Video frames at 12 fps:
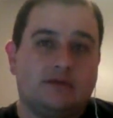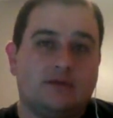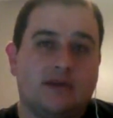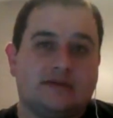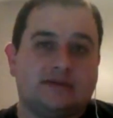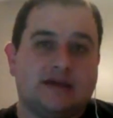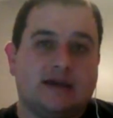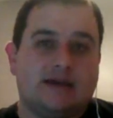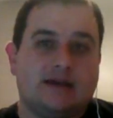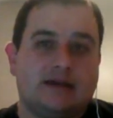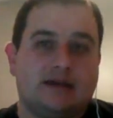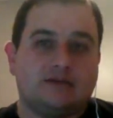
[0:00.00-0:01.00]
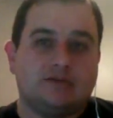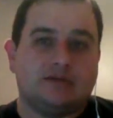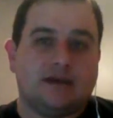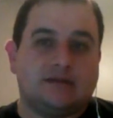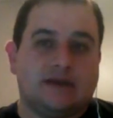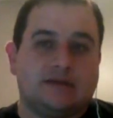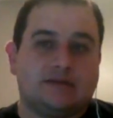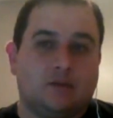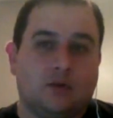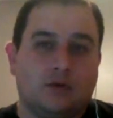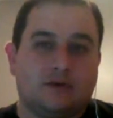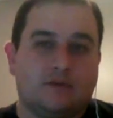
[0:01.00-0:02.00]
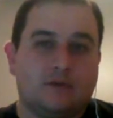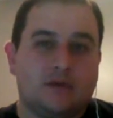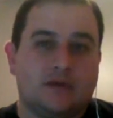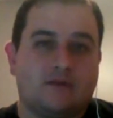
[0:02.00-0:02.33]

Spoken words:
that diet and exercise hasn't worked for me